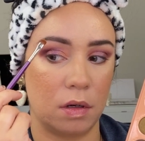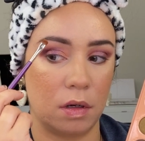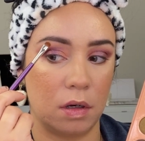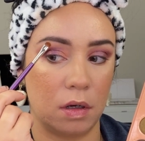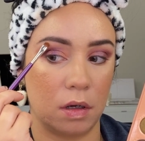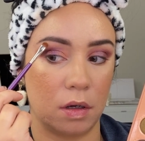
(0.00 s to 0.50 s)

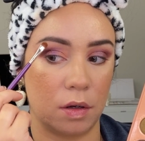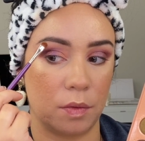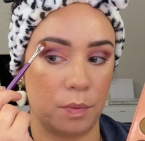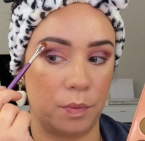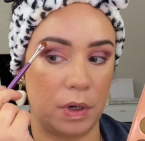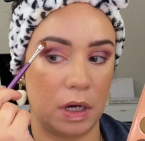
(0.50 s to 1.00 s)

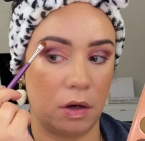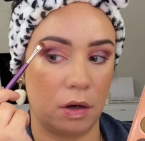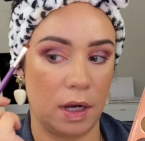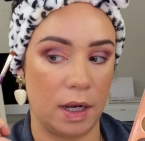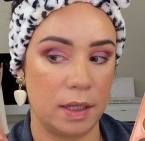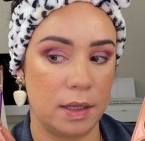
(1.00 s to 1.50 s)
brow
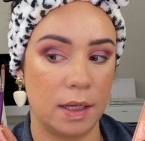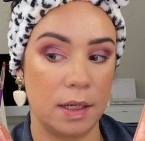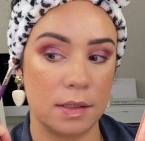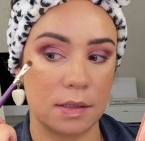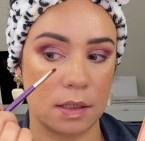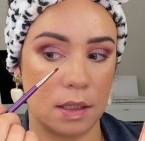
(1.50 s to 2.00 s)

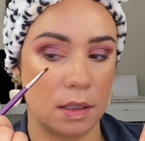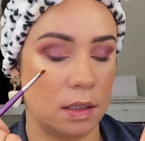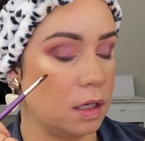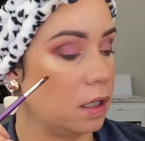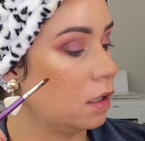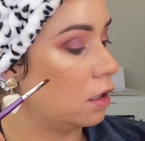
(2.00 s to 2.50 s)
highlight and
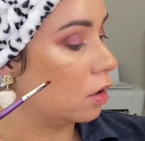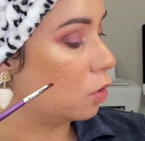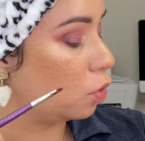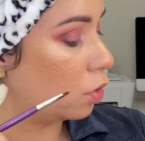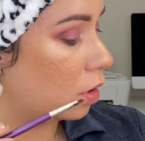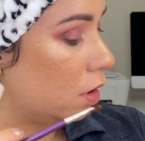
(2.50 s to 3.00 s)
inner
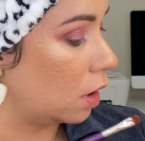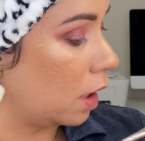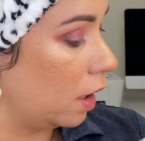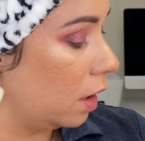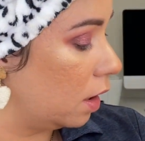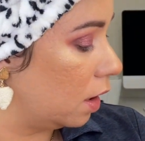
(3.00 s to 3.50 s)
corner
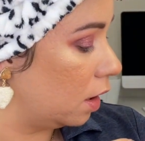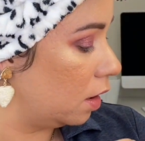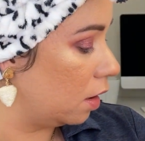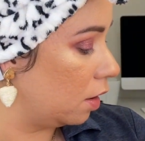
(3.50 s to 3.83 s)
highlight.